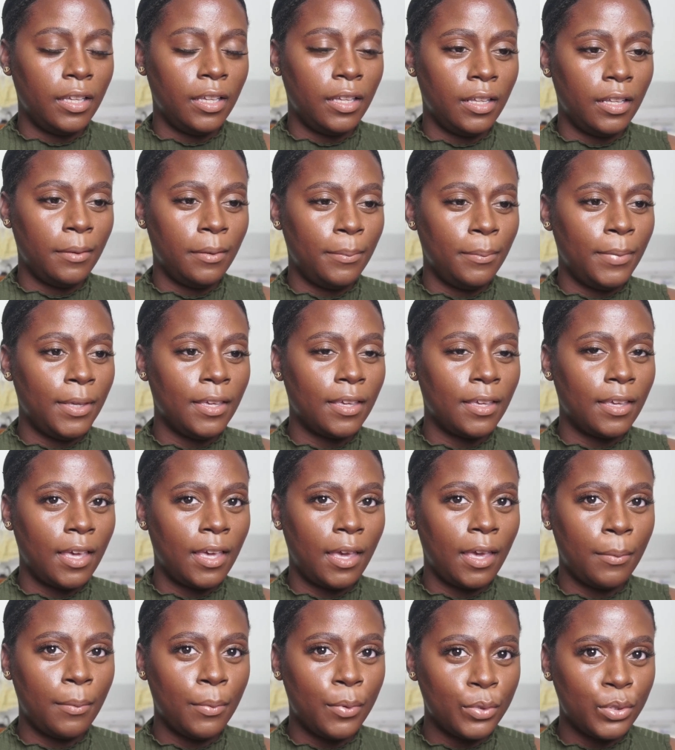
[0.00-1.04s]
being
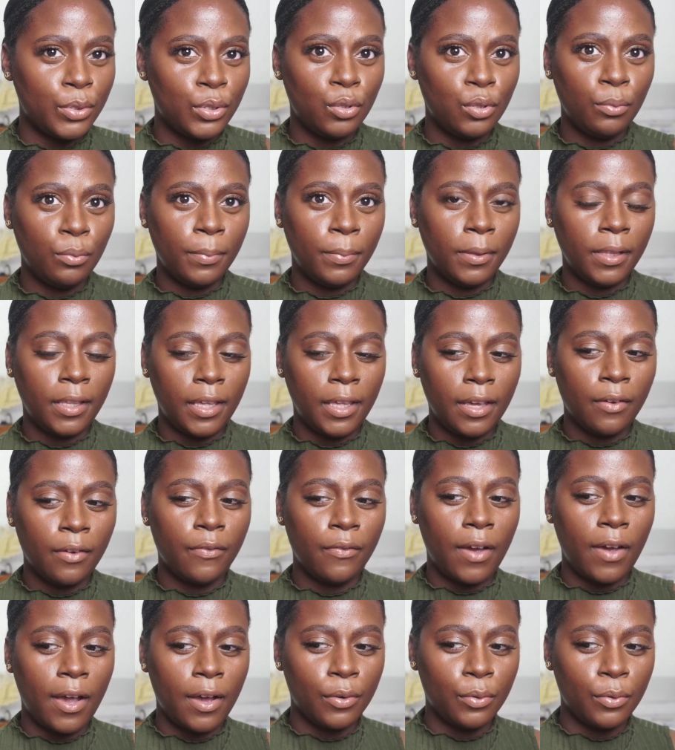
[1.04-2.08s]
able to play
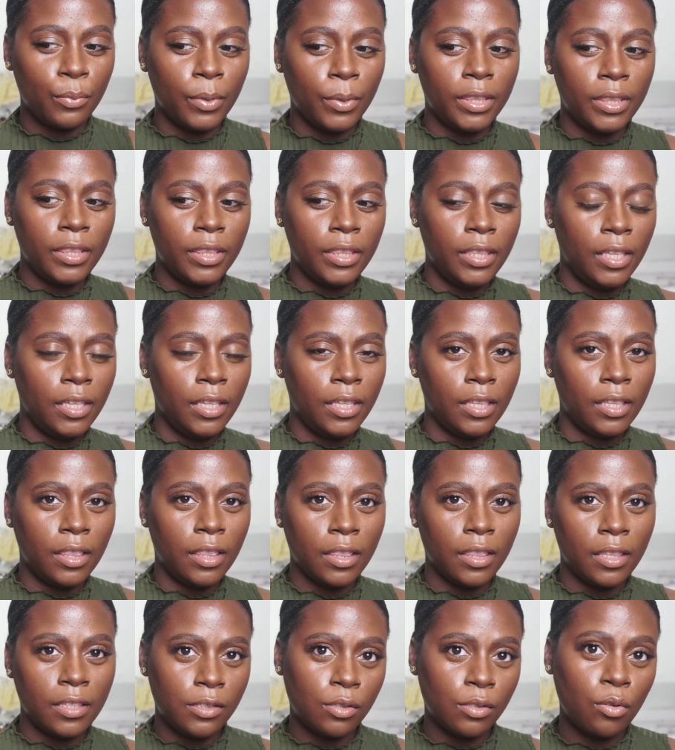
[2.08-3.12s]
around with the
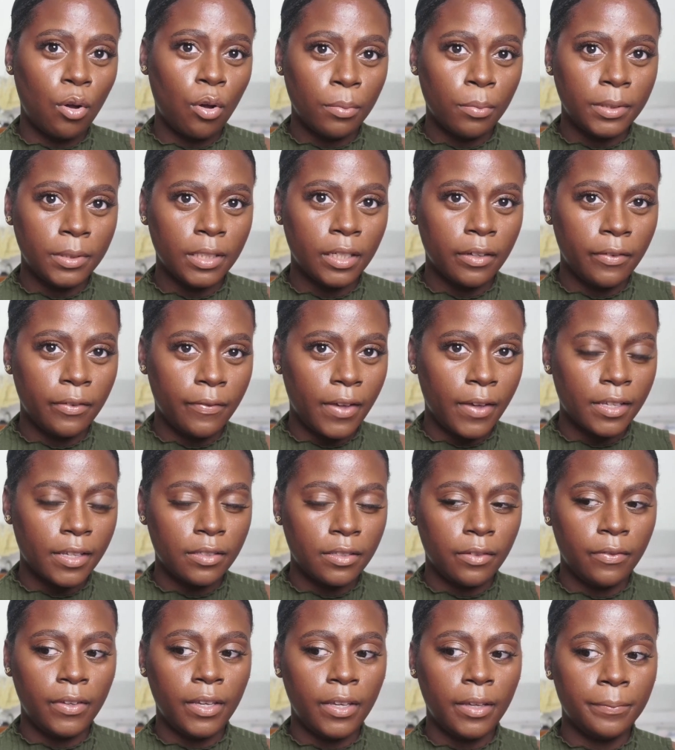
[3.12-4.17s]
sculpting effect
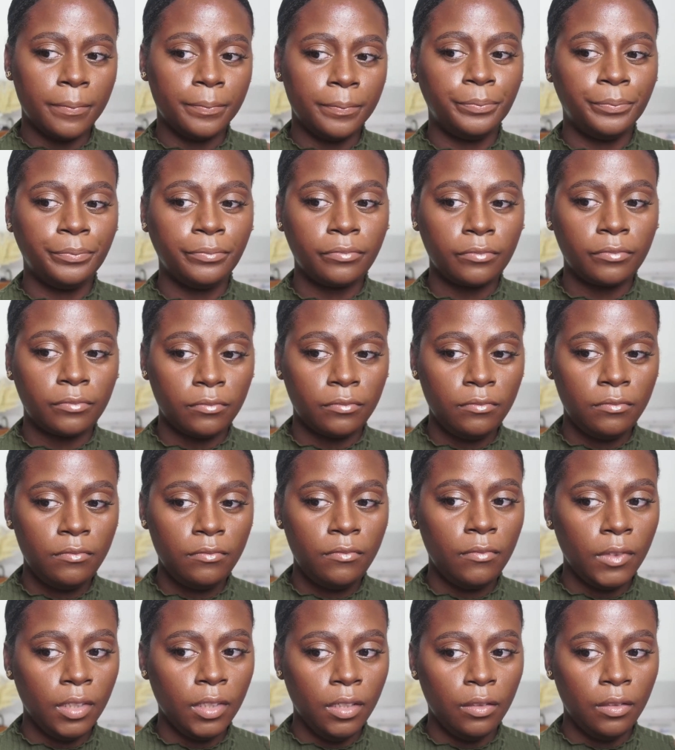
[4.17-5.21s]
of it.
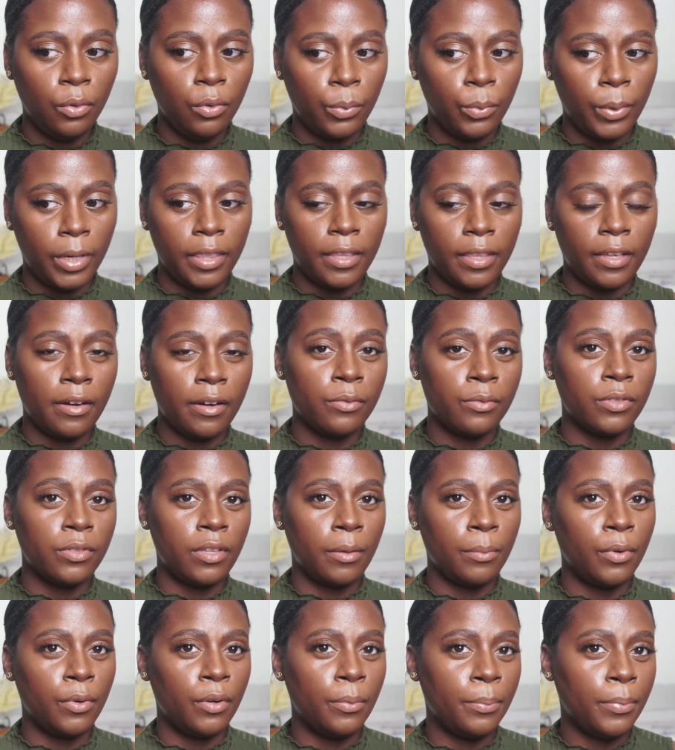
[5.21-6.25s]
The way that I was
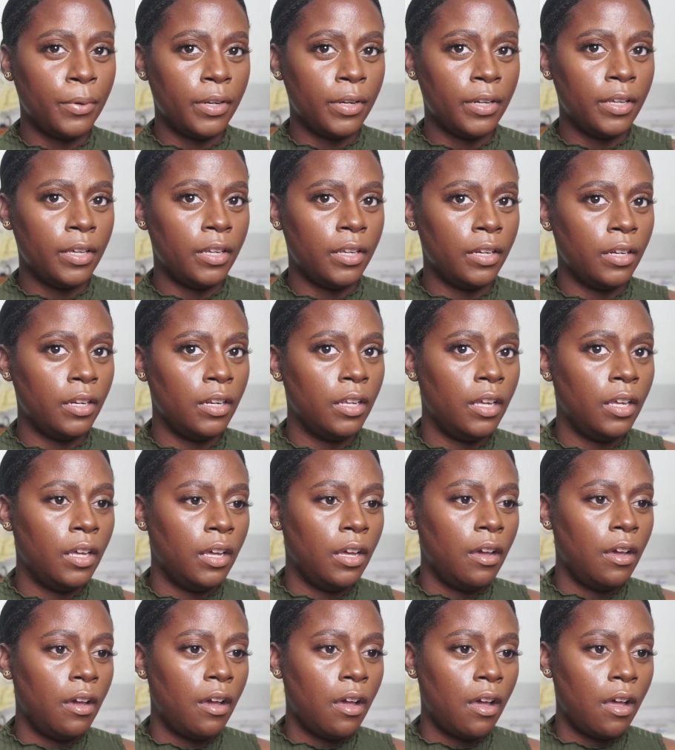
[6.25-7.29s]
able to put it
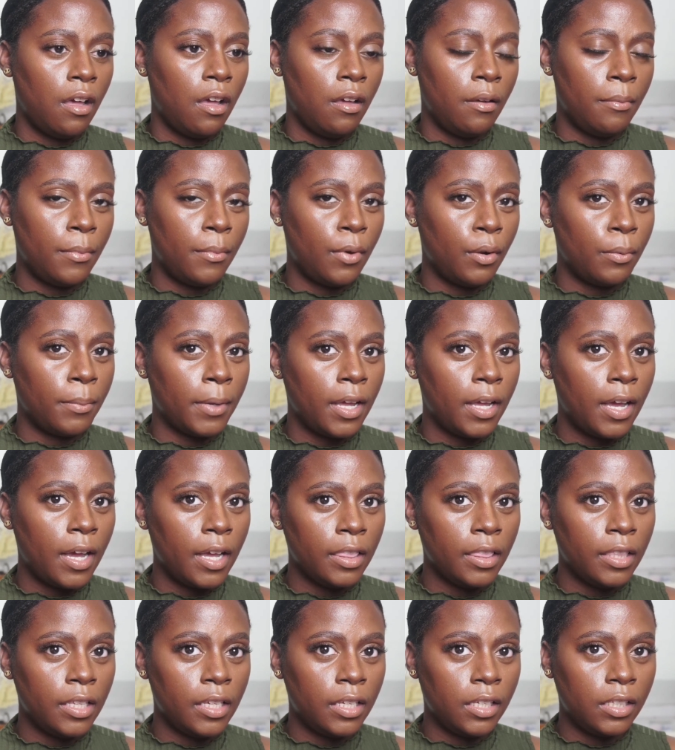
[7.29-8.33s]
on my
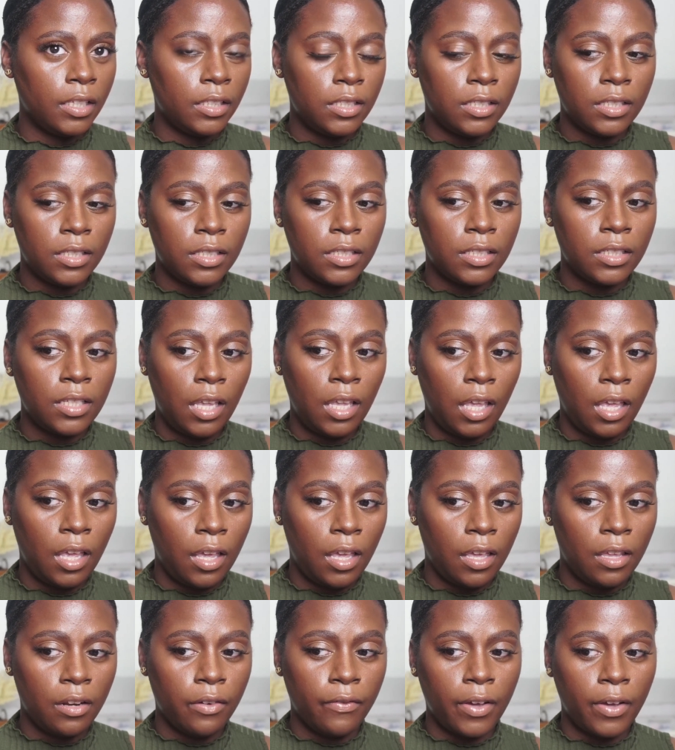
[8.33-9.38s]
eyelids
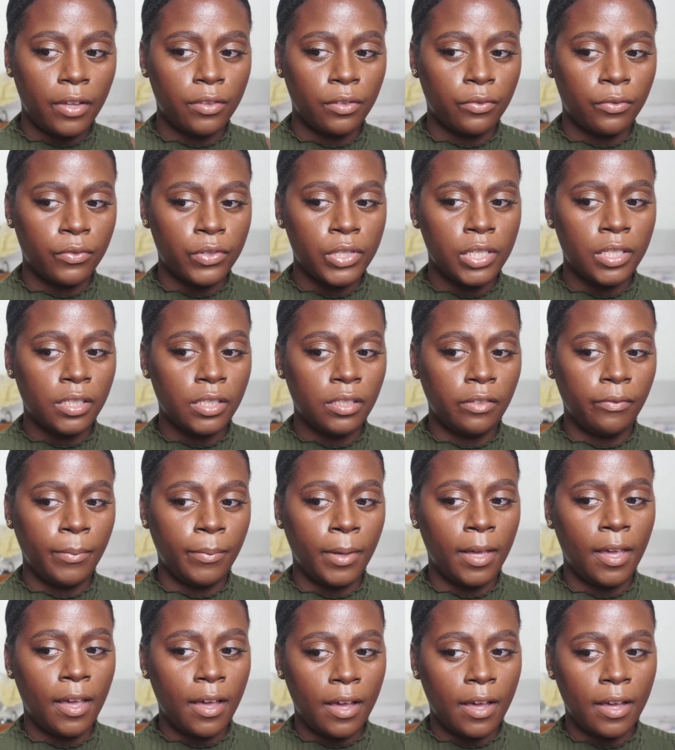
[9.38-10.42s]
and around the creases of
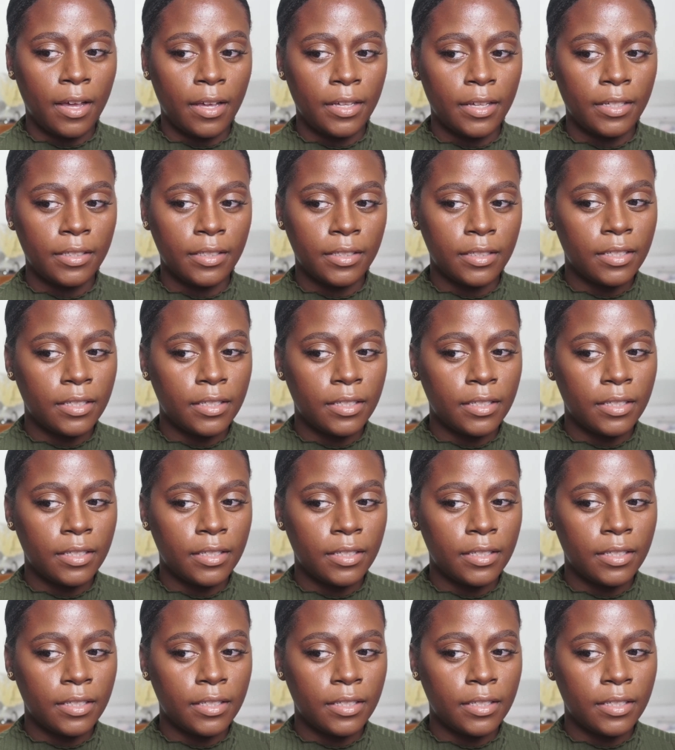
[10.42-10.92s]
my eyes.